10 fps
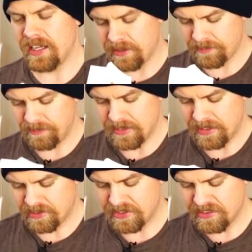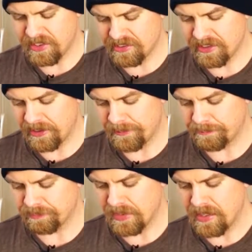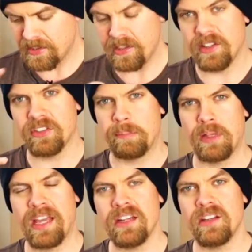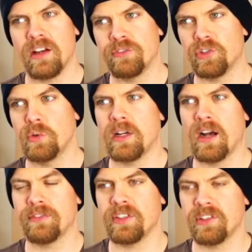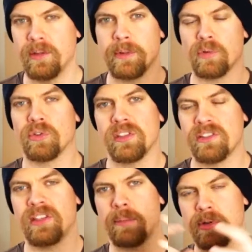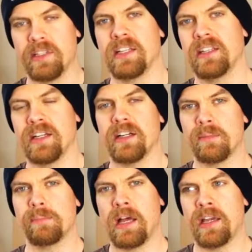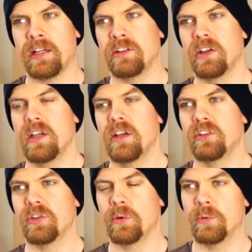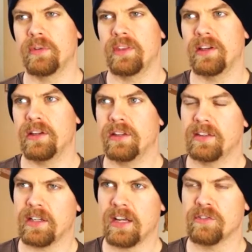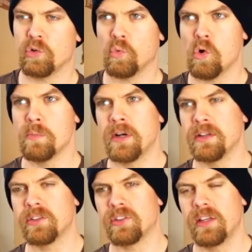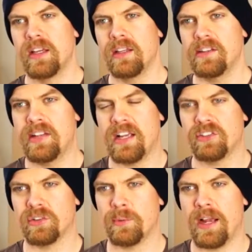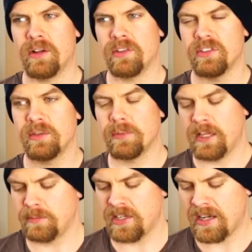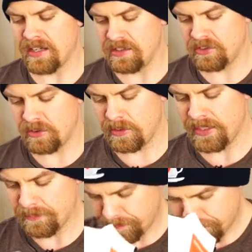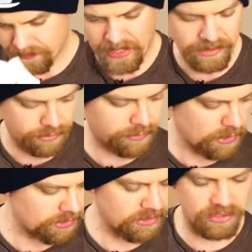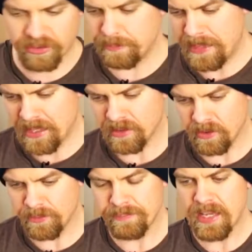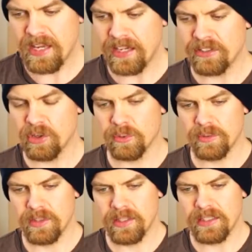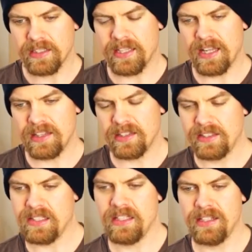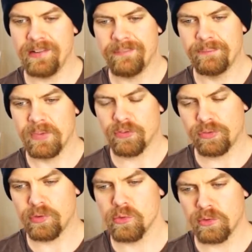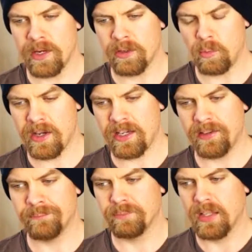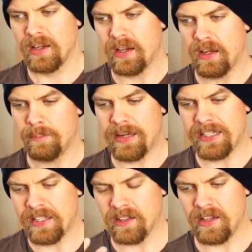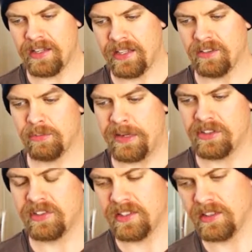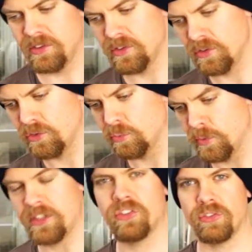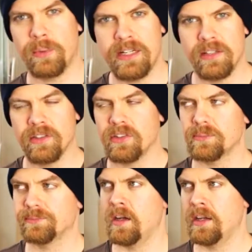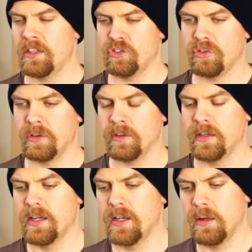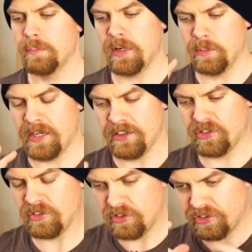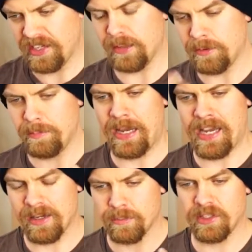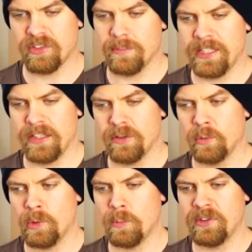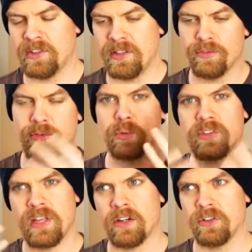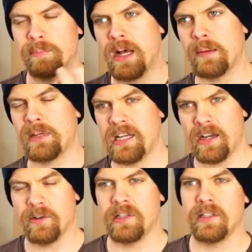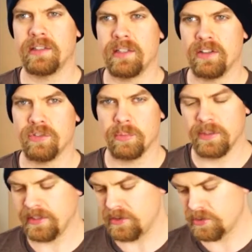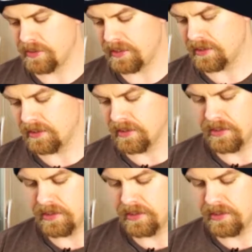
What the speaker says: and since it's a blend of two coffees that have been roasted separately and then combined, so the kind of aromas dance around and sometimes hide. So like on first smell, I don't get the fruit right away. I get a lot of that spice and that rich sweetness and sugar, but when I shake up the bag and bring some of the other aromas, then the fruit starts popping out and it gets really intriguing.